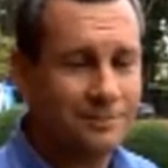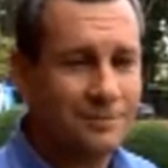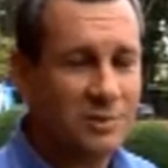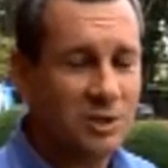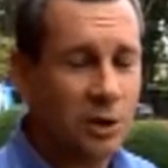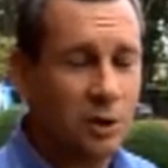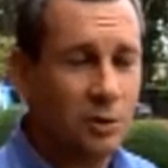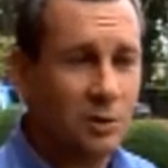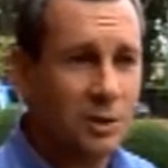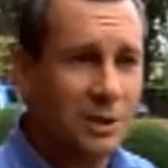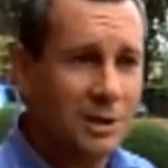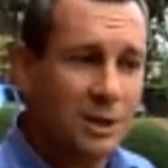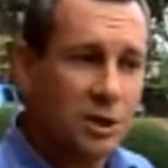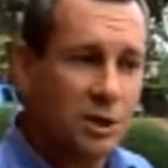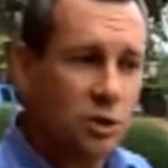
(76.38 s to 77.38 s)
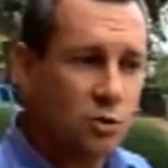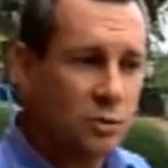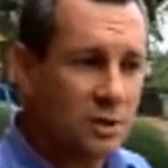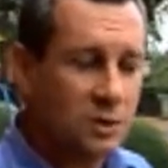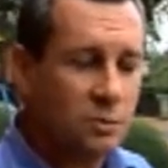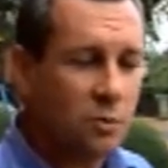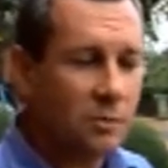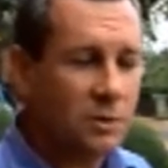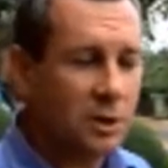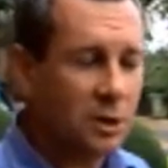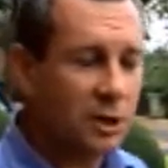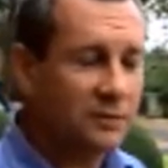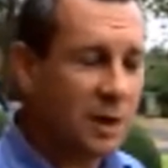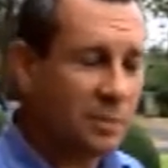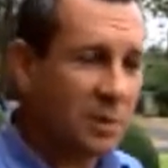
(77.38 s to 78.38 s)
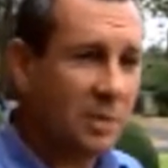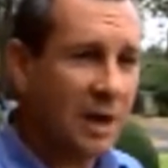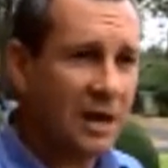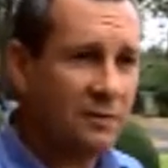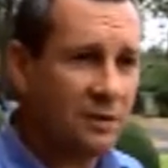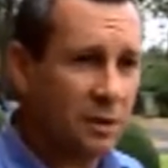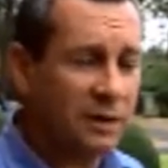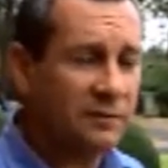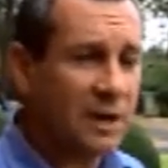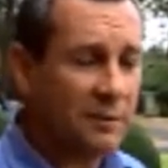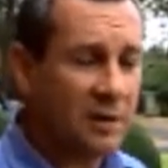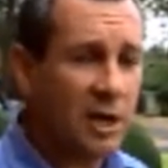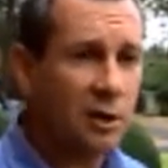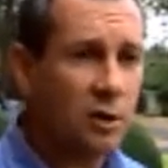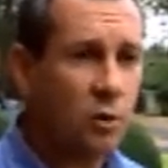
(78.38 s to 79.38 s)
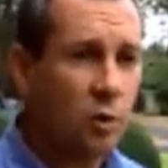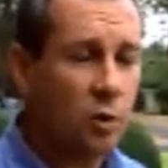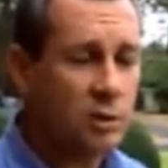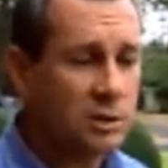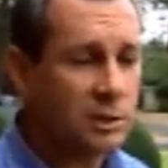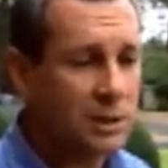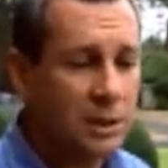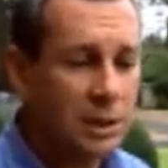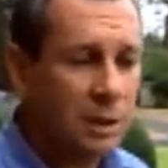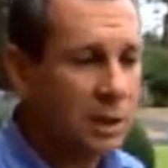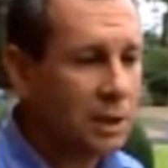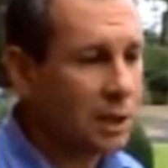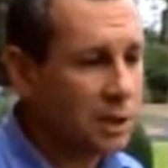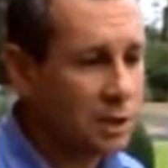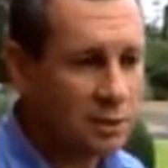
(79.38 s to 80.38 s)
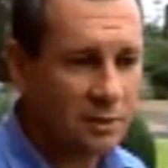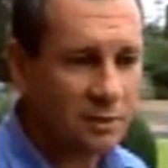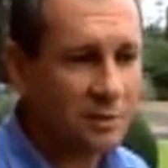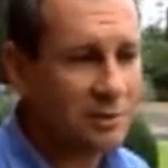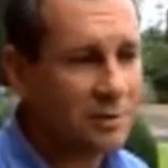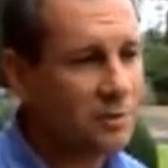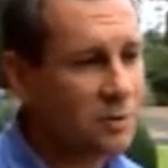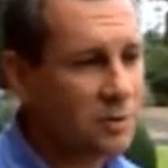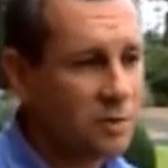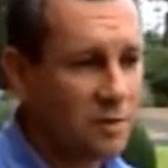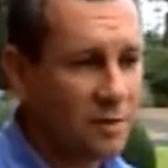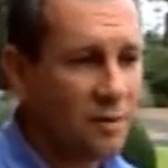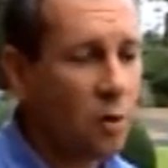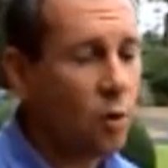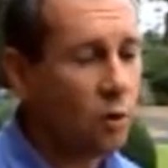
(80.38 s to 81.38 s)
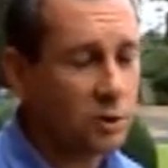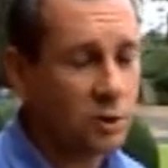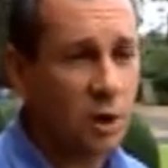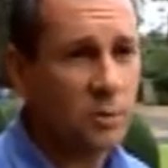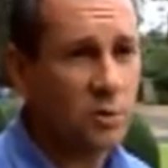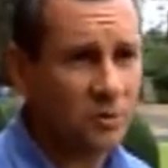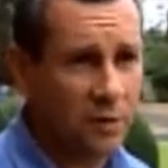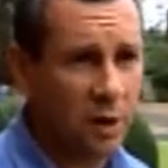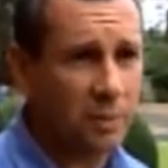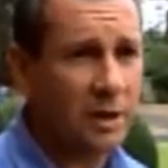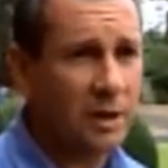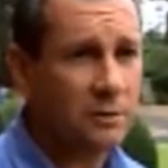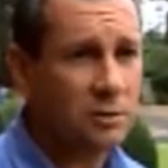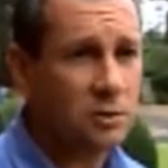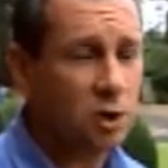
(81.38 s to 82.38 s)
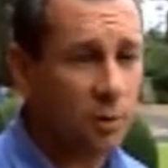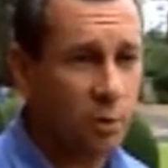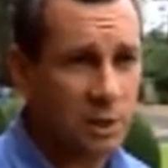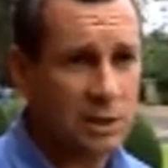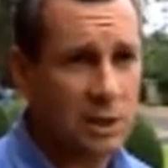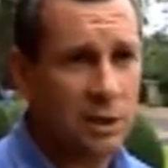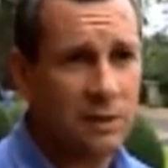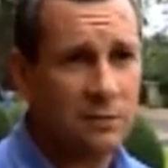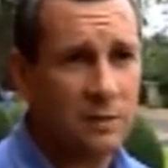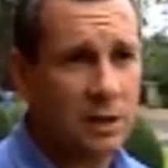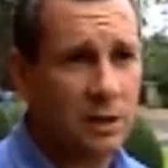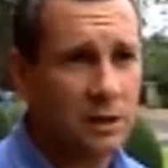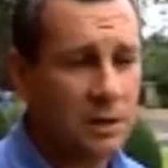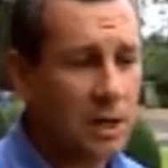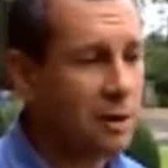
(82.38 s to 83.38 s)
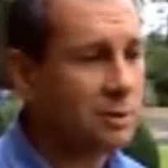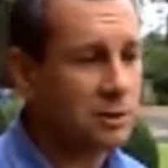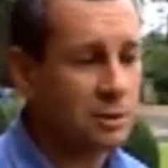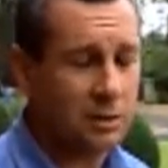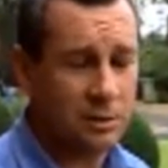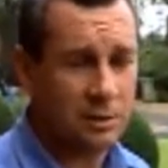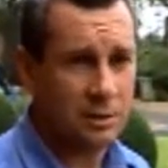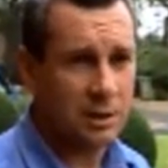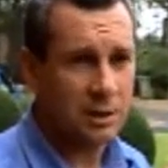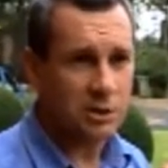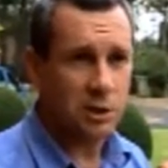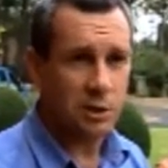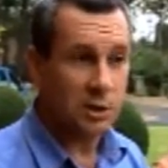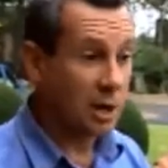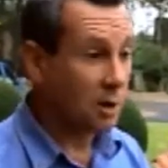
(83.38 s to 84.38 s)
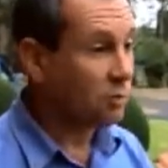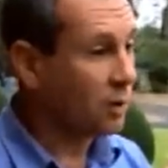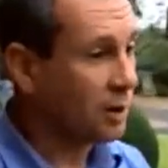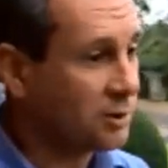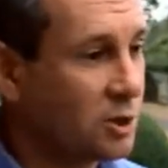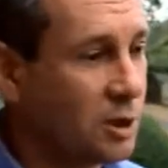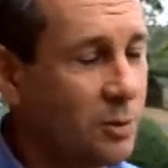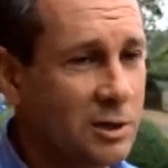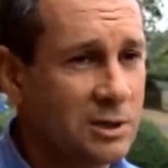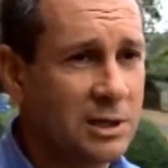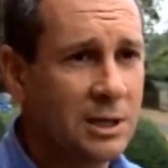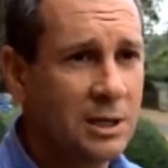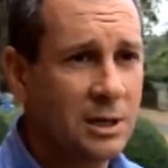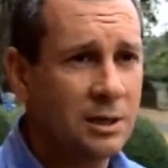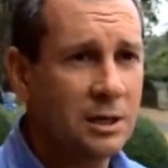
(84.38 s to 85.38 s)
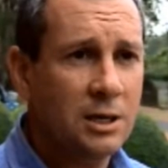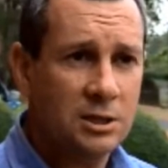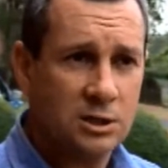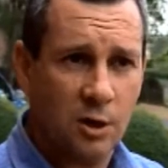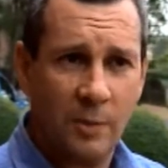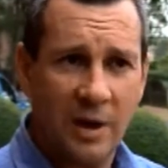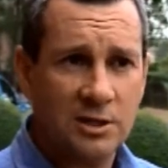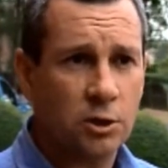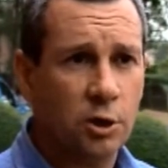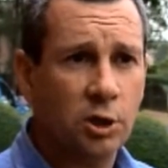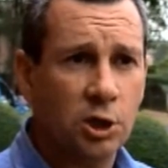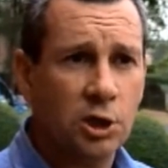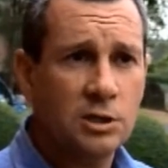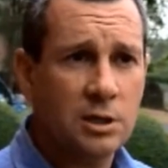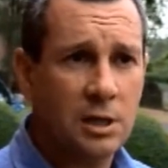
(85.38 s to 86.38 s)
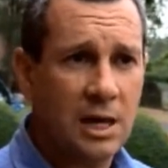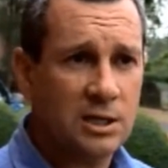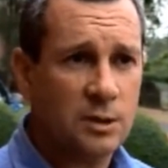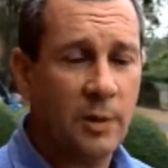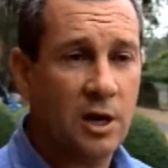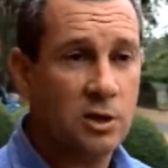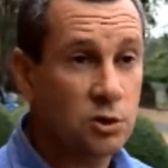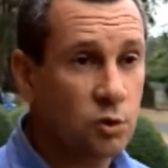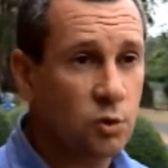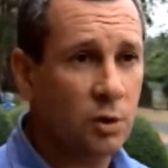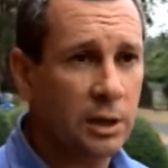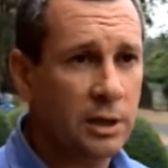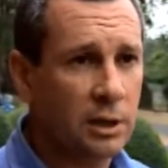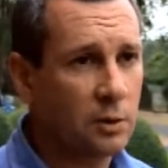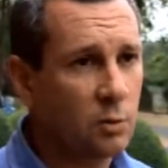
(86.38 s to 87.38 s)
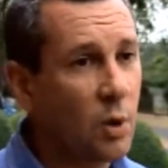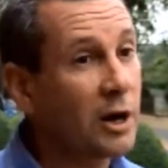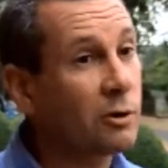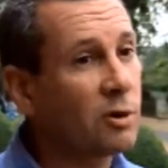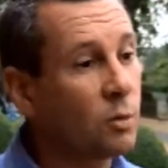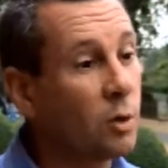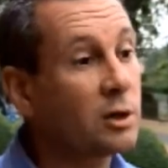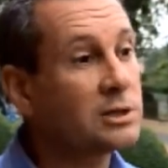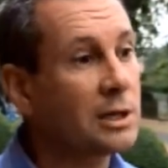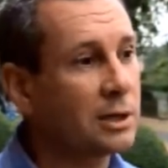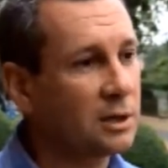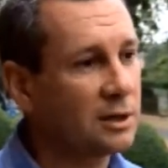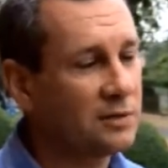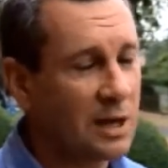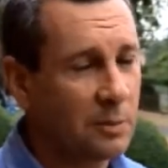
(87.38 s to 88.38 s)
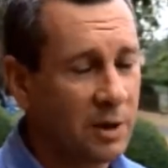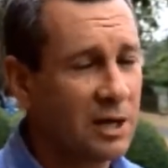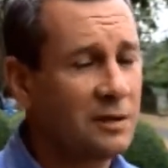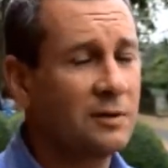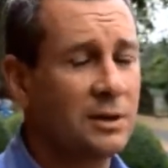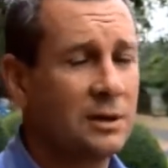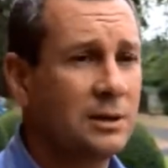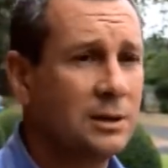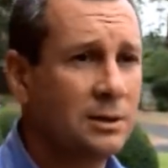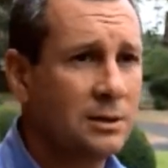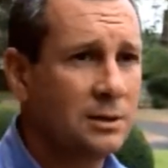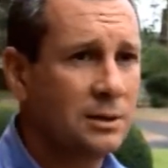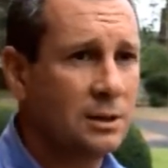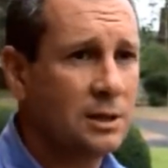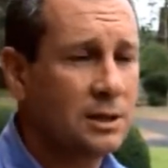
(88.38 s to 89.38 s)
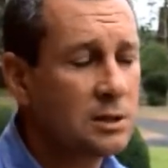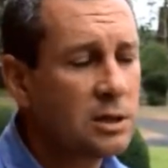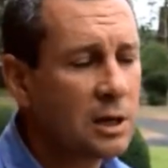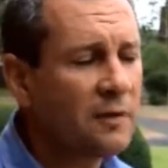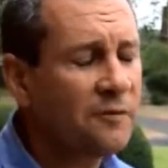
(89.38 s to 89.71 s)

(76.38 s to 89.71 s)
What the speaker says: So you lift up a paver, you lift up the header course, and all the time you'll find termites underneath there, guaranteed. So you go, right, termites are here, so it makes it a lot easier as opposed to drilling and wondering what's underneath that paver. Yep. Yeah.